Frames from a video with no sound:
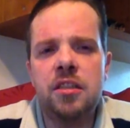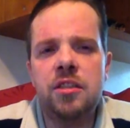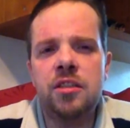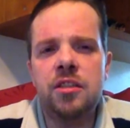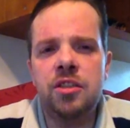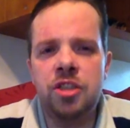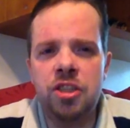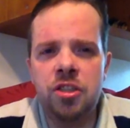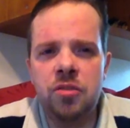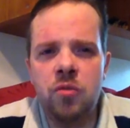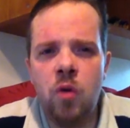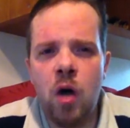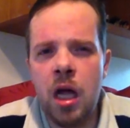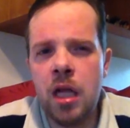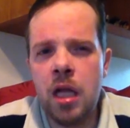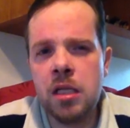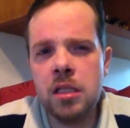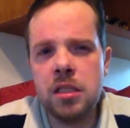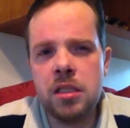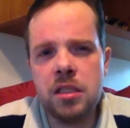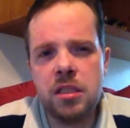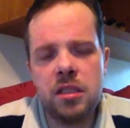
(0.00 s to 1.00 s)

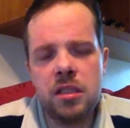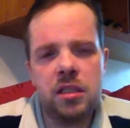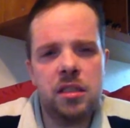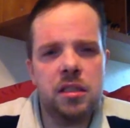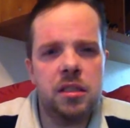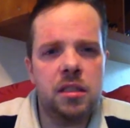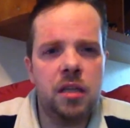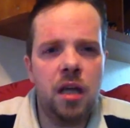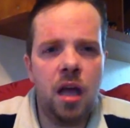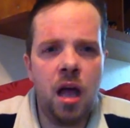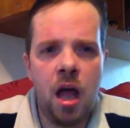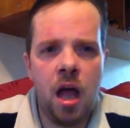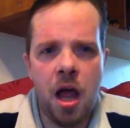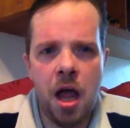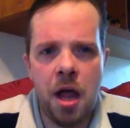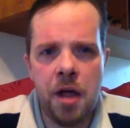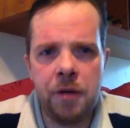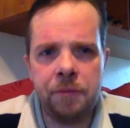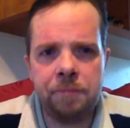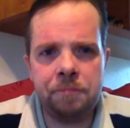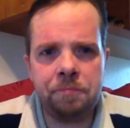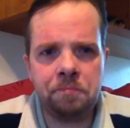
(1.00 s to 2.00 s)
nuanced
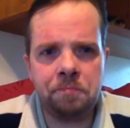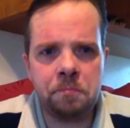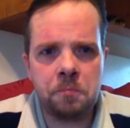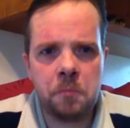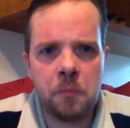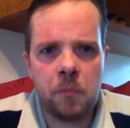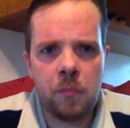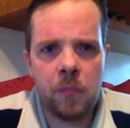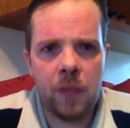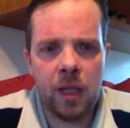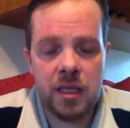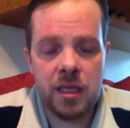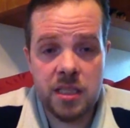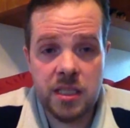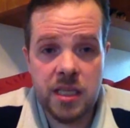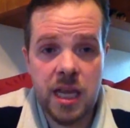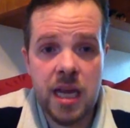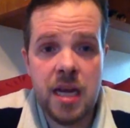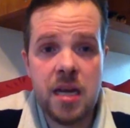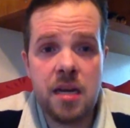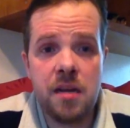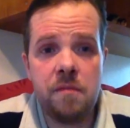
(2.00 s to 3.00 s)

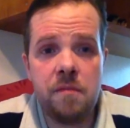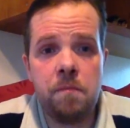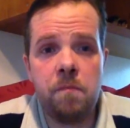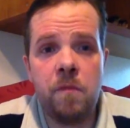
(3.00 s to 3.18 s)
scent.